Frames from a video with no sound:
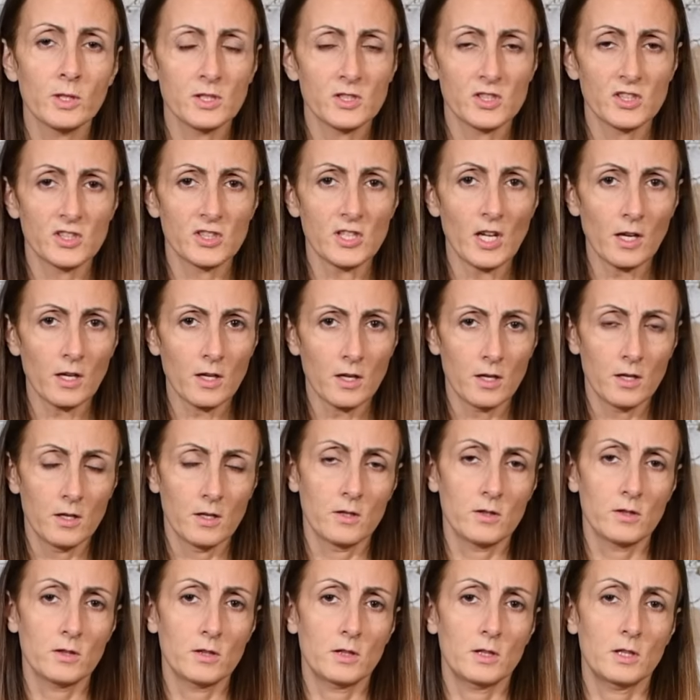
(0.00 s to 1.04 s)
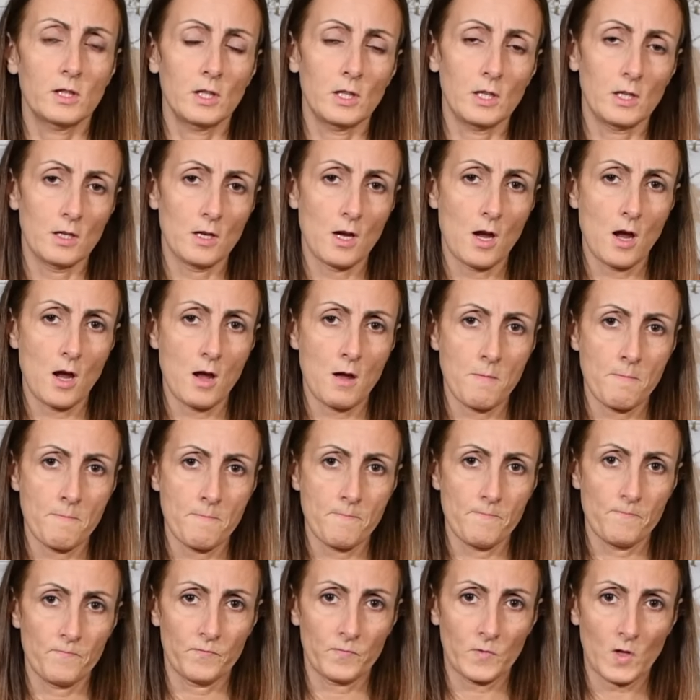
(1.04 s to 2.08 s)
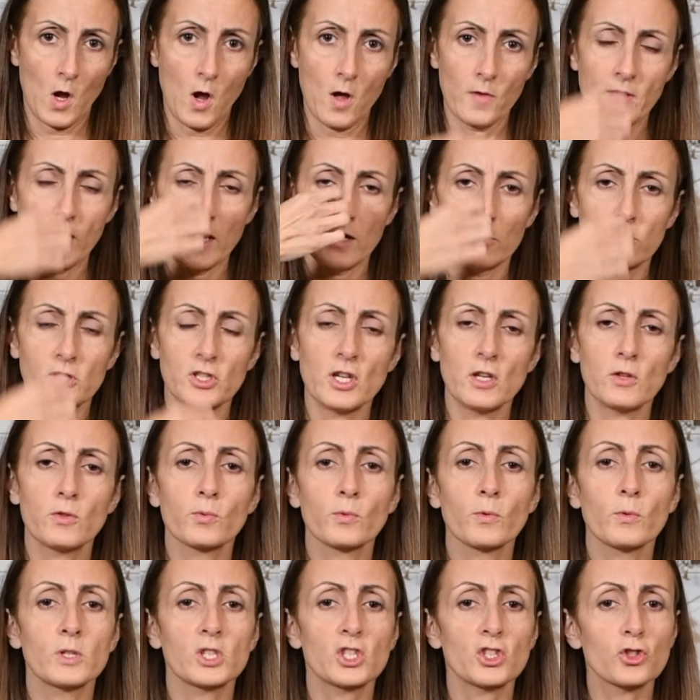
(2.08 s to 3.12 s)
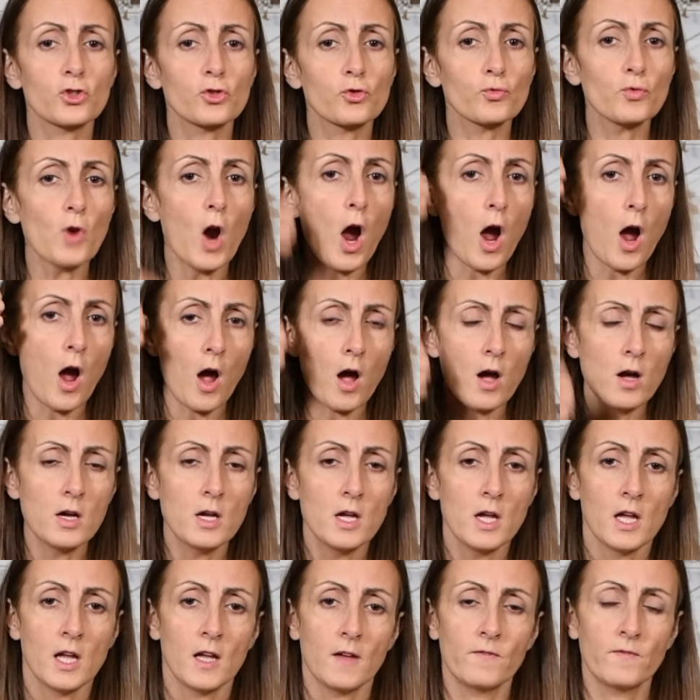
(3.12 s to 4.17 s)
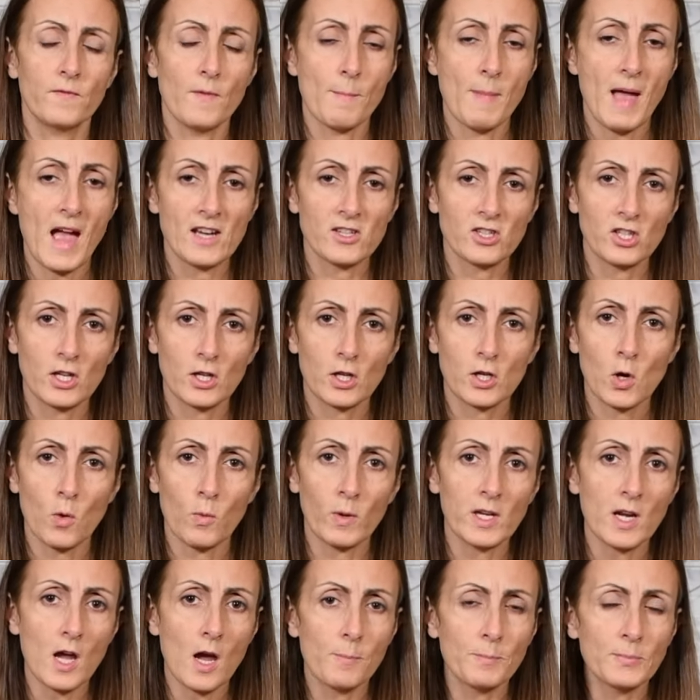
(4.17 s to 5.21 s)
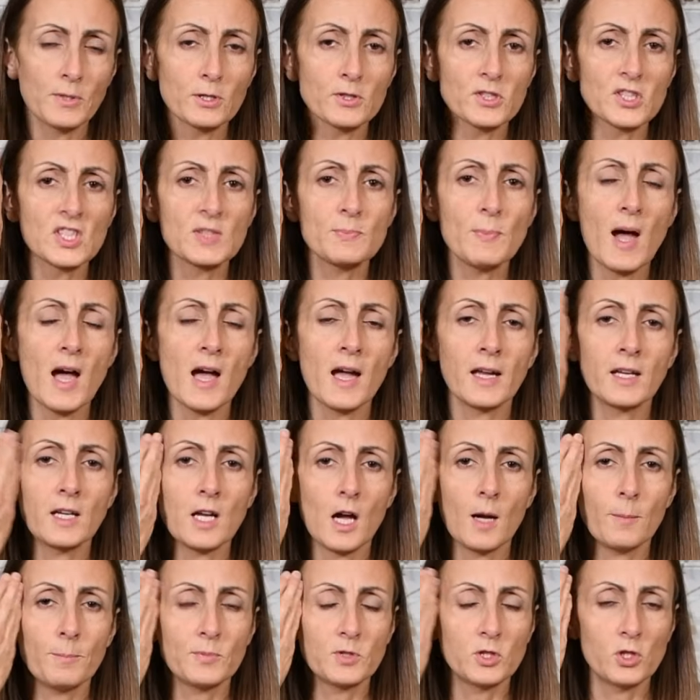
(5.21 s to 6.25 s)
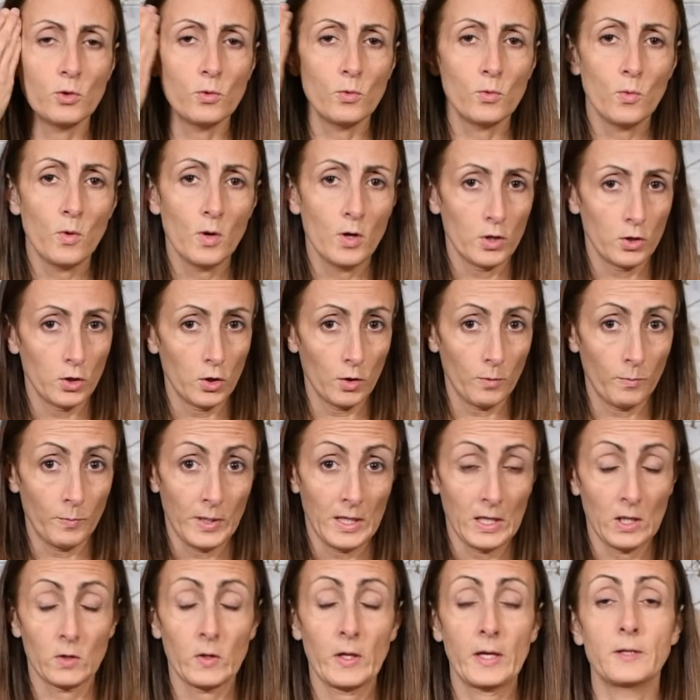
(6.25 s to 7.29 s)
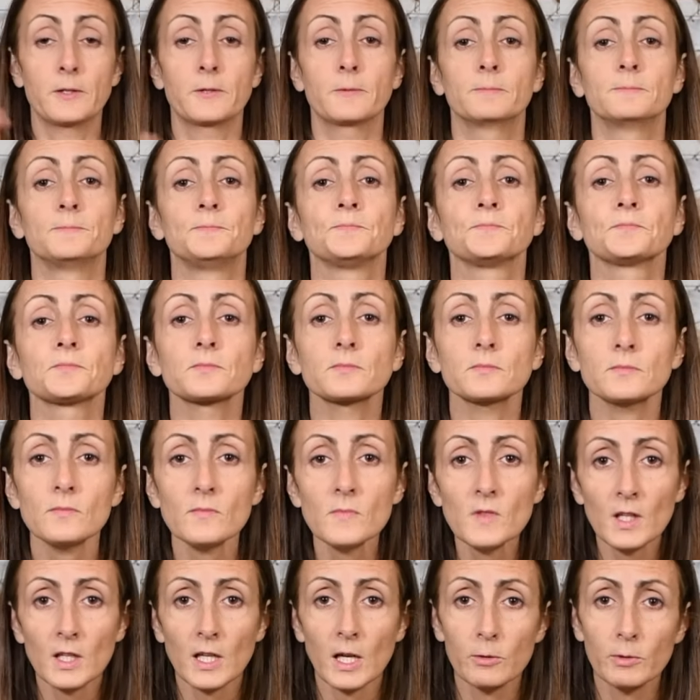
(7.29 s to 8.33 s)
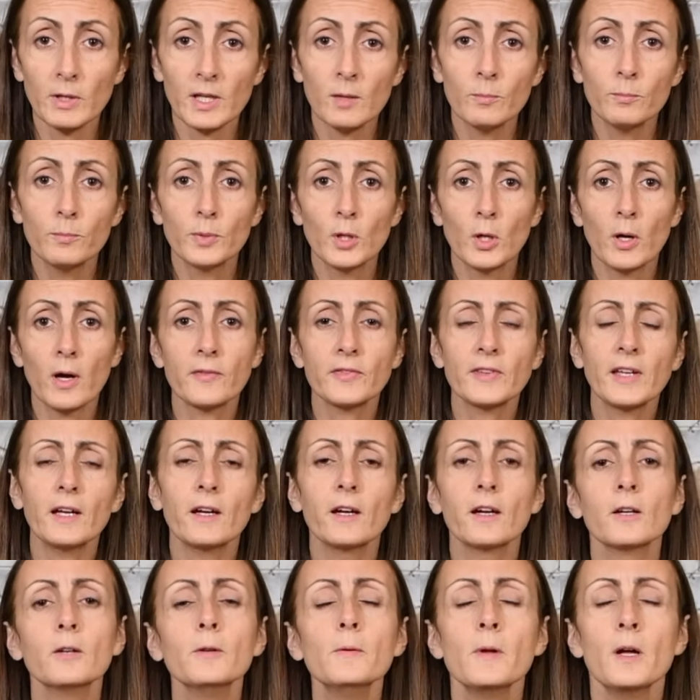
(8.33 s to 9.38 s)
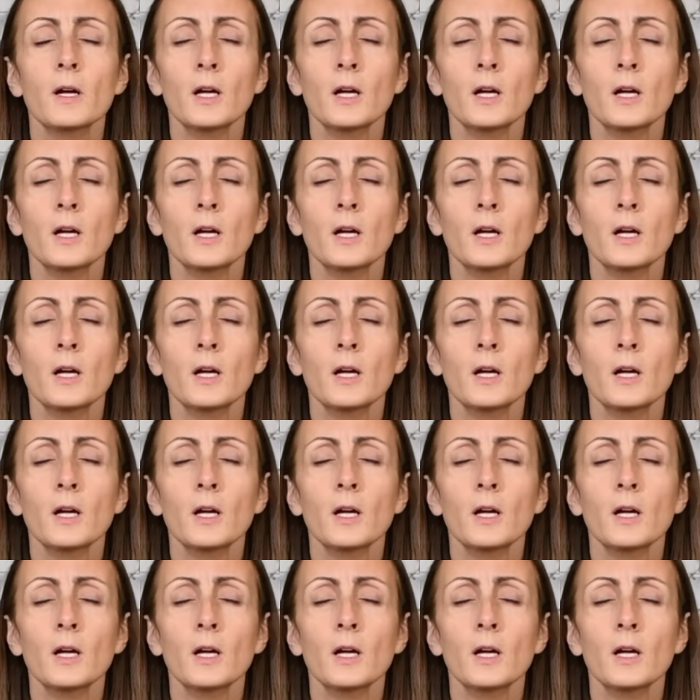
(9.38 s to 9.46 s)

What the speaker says: to suck all the energy through a straw. Imagine it going up your spine, up to your pineal gland. Okay, ready? Blow out the air.